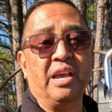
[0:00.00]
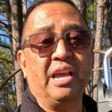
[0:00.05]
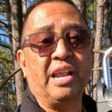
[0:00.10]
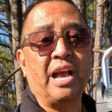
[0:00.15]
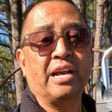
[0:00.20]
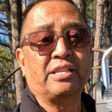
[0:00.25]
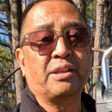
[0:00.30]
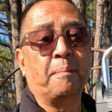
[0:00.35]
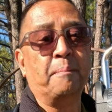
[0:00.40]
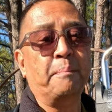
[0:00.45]
It
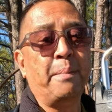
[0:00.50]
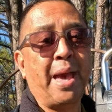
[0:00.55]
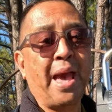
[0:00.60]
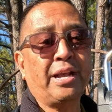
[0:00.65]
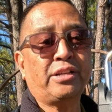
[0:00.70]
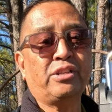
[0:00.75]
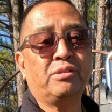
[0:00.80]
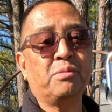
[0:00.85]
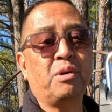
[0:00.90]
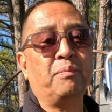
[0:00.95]
has a
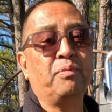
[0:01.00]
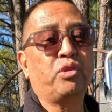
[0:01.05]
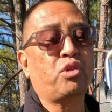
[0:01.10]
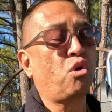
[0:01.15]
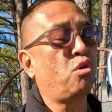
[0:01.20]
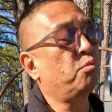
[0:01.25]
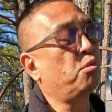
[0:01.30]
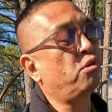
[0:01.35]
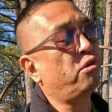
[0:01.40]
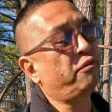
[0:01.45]
maximum
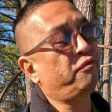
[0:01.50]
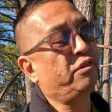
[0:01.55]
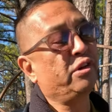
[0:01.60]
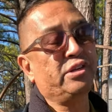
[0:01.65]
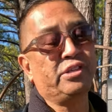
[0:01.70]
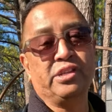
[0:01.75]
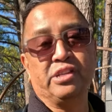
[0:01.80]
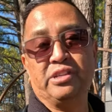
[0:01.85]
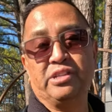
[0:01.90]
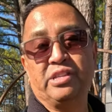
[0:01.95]
thermal
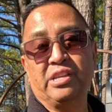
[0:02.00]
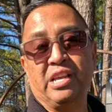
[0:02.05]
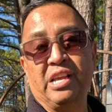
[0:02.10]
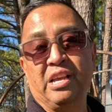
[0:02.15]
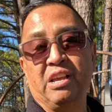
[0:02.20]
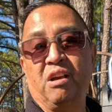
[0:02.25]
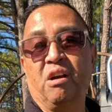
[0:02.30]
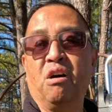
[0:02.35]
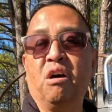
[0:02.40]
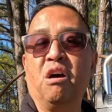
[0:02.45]

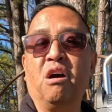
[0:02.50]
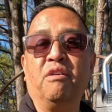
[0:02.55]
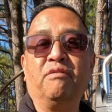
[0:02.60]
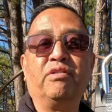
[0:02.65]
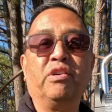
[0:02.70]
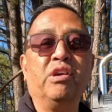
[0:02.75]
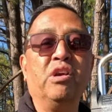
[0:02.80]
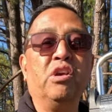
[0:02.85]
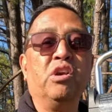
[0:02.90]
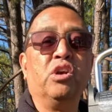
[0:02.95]
efficiency
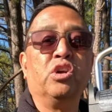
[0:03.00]
of